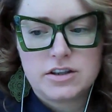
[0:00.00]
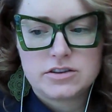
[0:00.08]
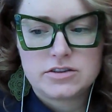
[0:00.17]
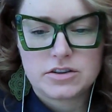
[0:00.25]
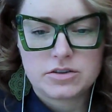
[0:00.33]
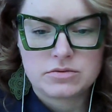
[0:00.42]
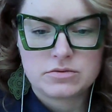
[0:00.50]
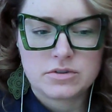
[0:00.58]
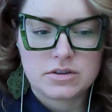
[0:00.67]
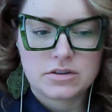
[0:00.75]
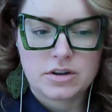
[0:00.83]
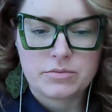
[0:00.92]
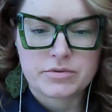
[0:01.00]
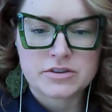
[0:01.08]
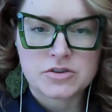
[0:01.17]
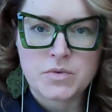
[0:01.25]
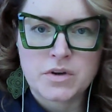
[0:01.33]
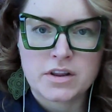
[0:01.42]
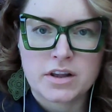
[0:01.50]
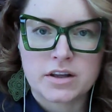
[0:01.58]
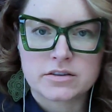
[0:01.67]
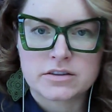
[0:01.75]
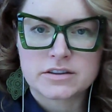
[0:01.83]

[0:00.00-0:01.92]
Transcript: So I'm presuming the